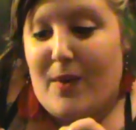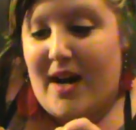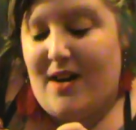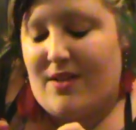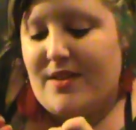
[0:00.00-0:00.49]

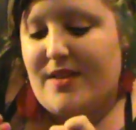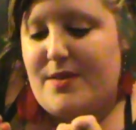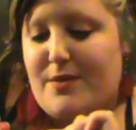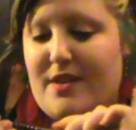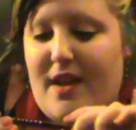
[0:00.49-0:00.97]
Wow,
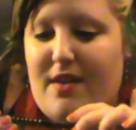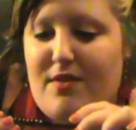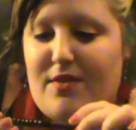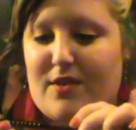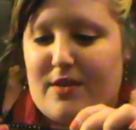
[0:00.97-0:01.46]
that's really
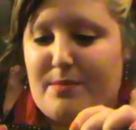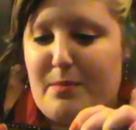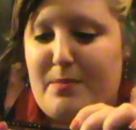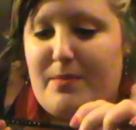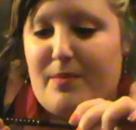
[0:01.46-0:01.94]
heavy for
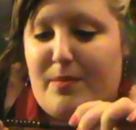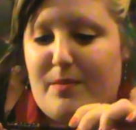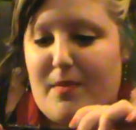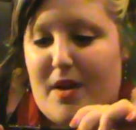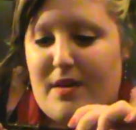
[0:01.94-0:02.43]

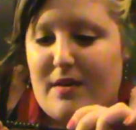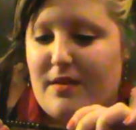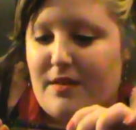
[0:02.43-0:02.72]
I